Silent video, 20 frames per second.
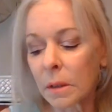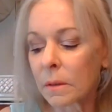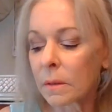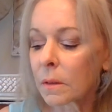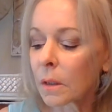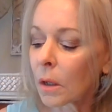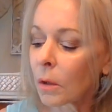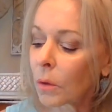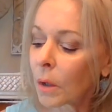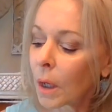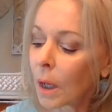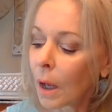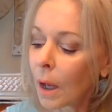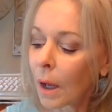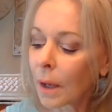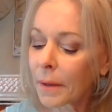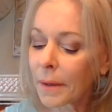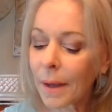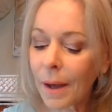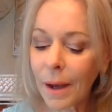So
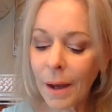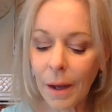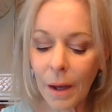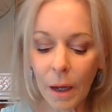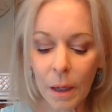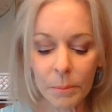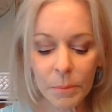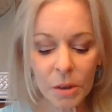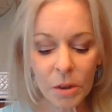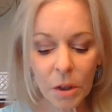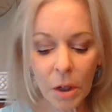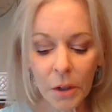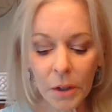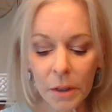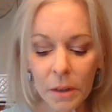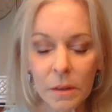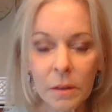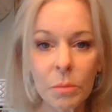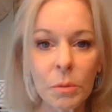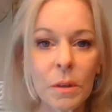yeah, I'm sorry
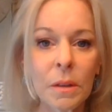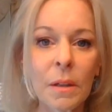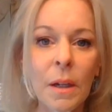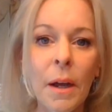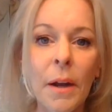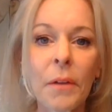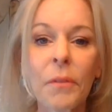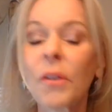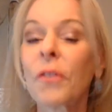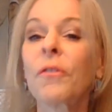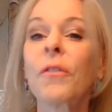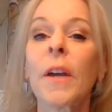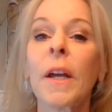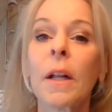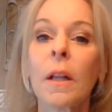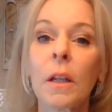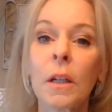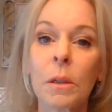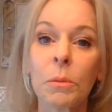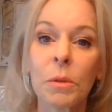this was kind of a
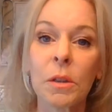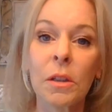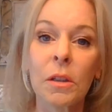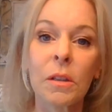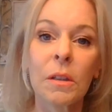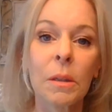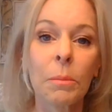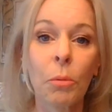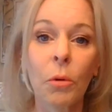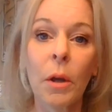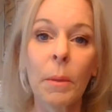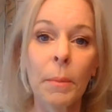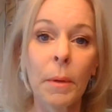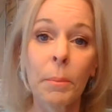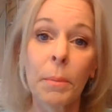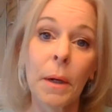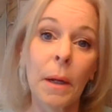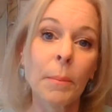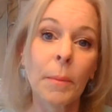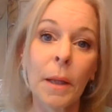fail and it was a disappointment,
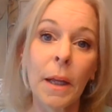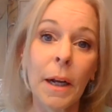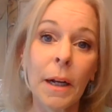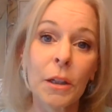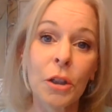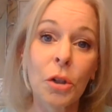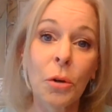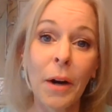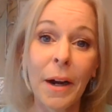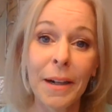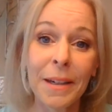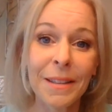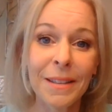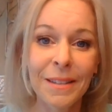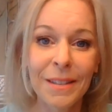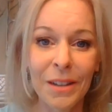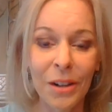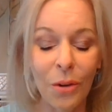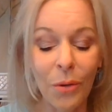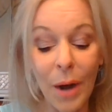but I'm glad I tried it.
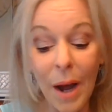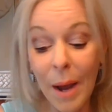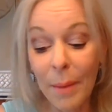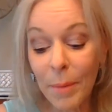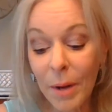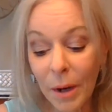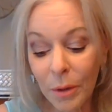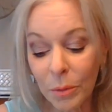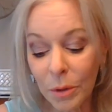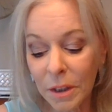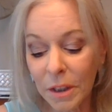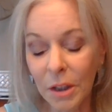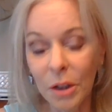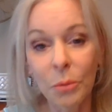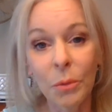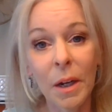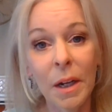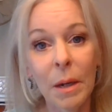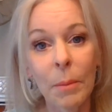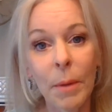So I'm not really going to
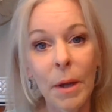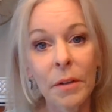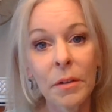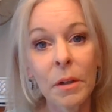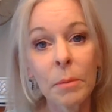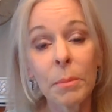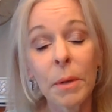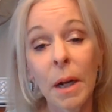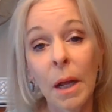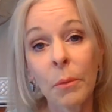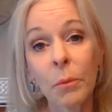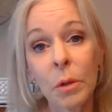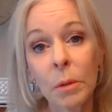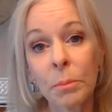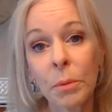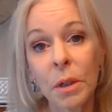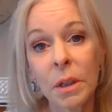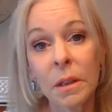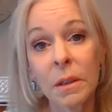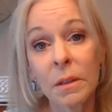recommend it, but I will
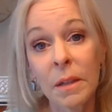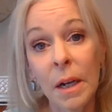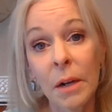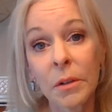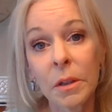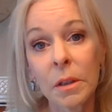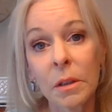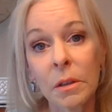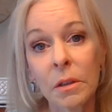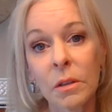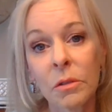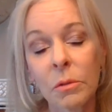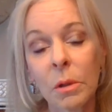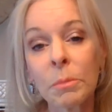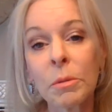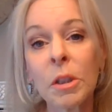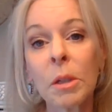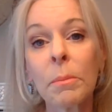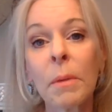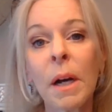put it down in the
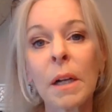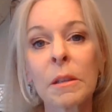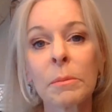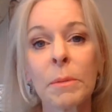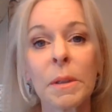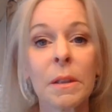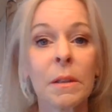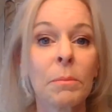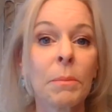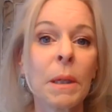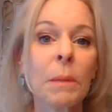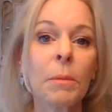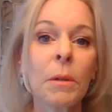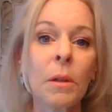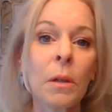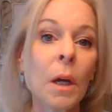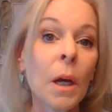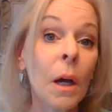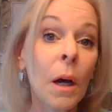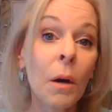description box because maybe
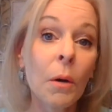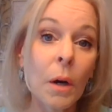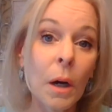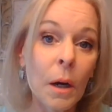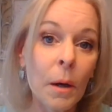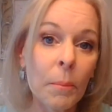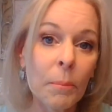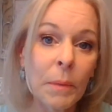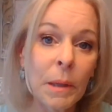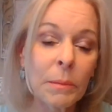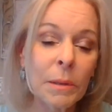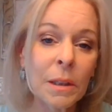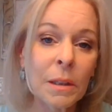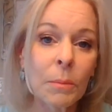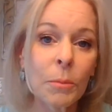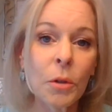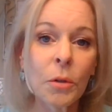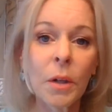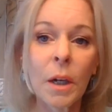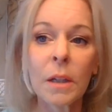um, maybe some of
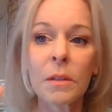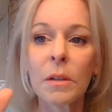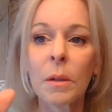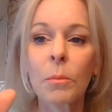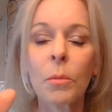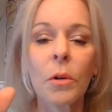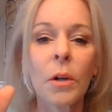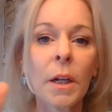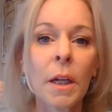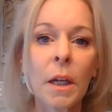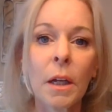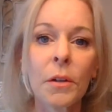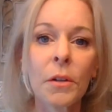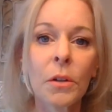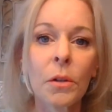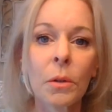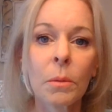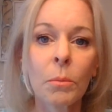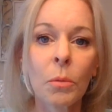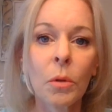you guys are more handy
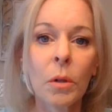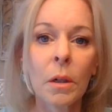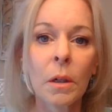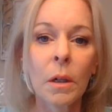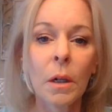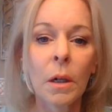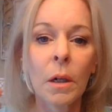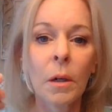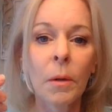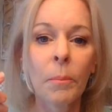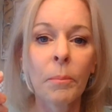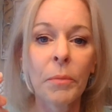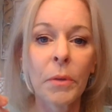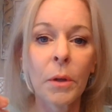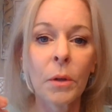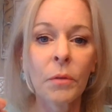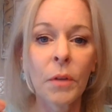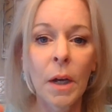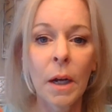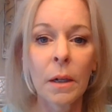or more, um,
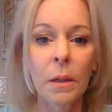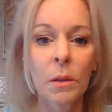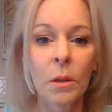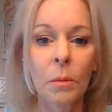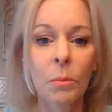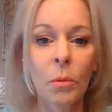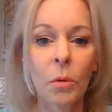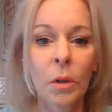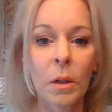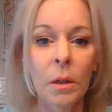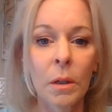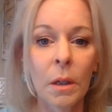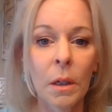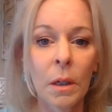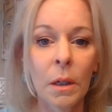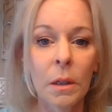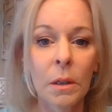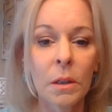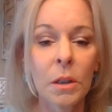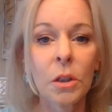you've got a little more
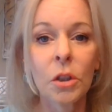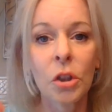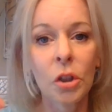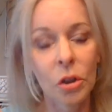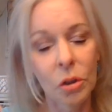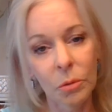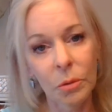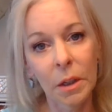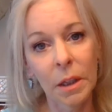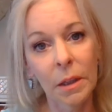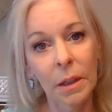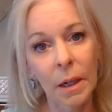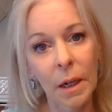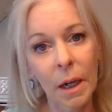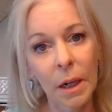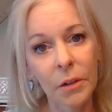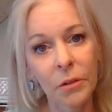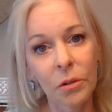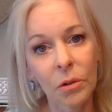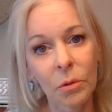uh, ingenuity than I
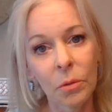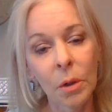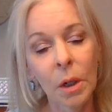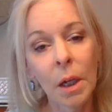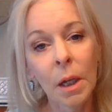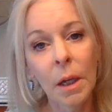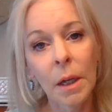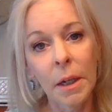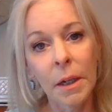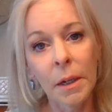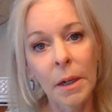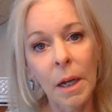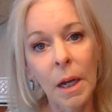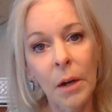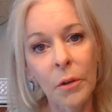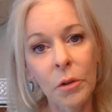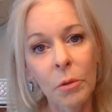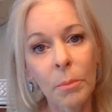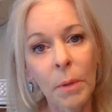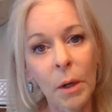do in how
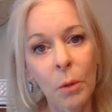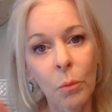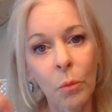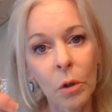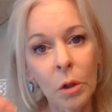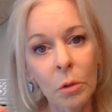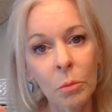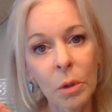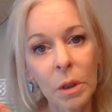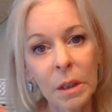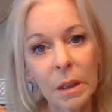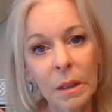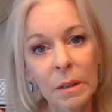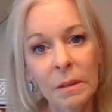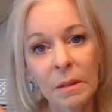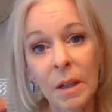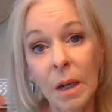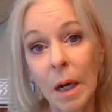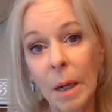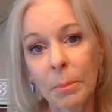you might work with this.
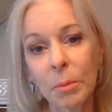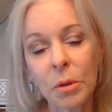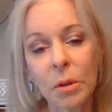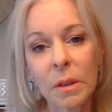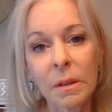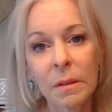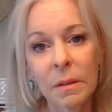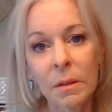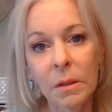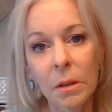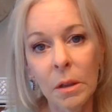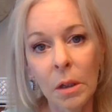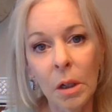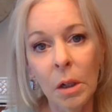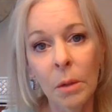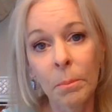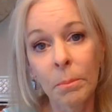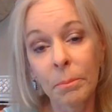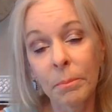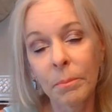Copper is still a
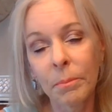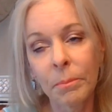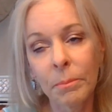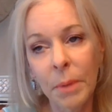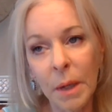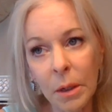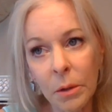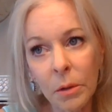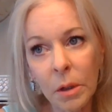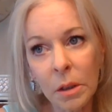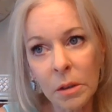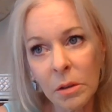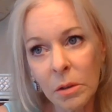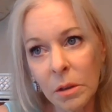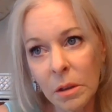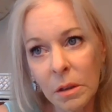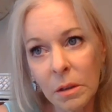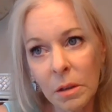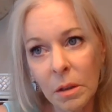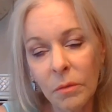better
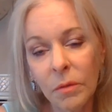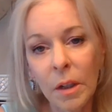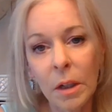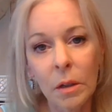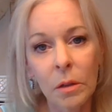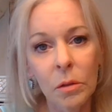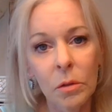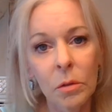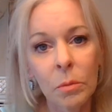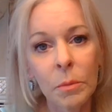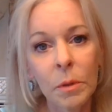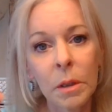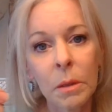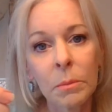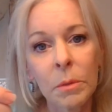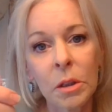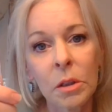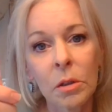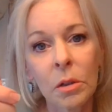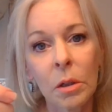alternative than aluminum
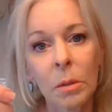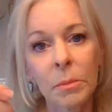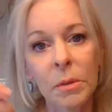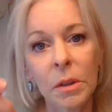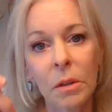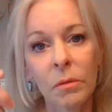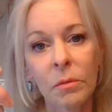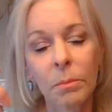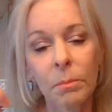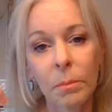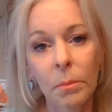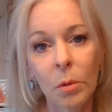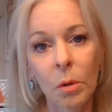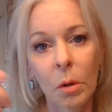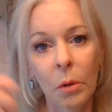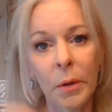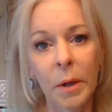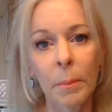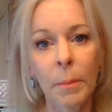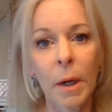in terms of
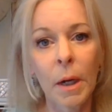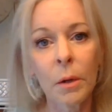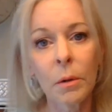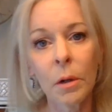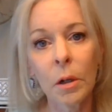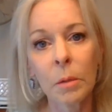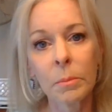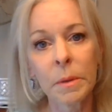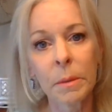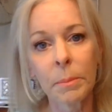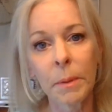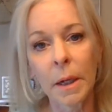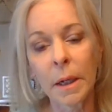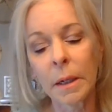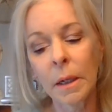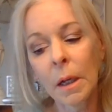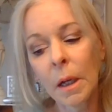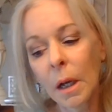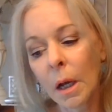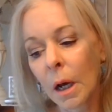growing microbes, but
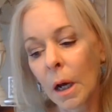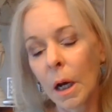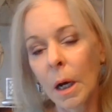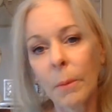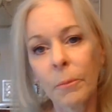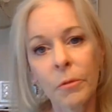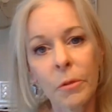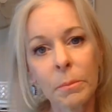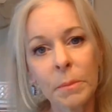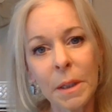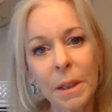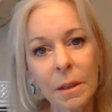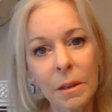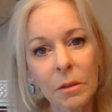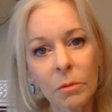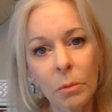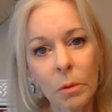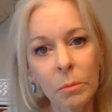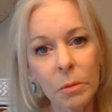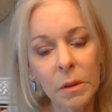um, for me this
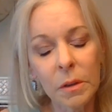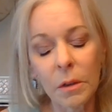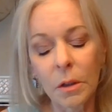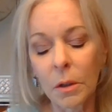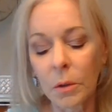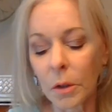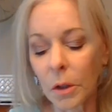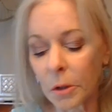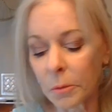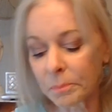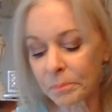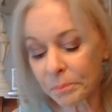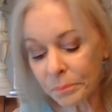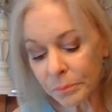one was a no-go.